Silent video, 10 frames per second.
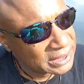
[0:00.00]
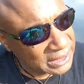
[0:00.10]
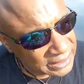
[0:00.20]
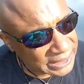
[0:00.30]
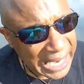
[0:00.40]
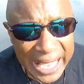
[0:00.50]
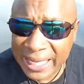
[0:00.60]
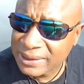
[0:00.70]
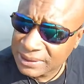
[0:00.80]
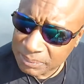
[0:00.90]
Sun's
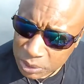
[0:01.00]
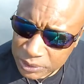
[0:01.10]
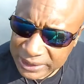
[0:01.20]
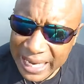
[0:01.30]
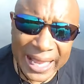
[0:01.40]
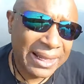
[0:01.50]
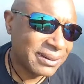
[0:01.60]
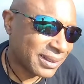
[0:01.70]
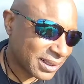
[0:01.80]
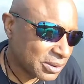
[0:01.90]
high, blue sky.
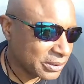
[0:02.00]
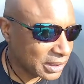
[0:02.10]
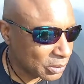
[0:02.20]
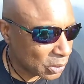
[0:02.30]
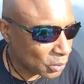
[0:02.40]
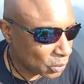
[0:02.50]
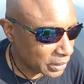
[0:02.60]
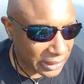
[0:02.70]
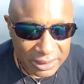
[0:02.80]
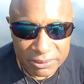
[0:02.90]
I don't really want
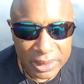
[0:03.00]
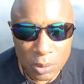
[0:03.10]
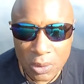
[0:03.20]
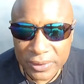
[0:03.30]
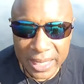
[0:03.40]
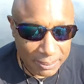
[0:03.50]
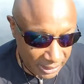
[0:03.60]
I didn't really want that,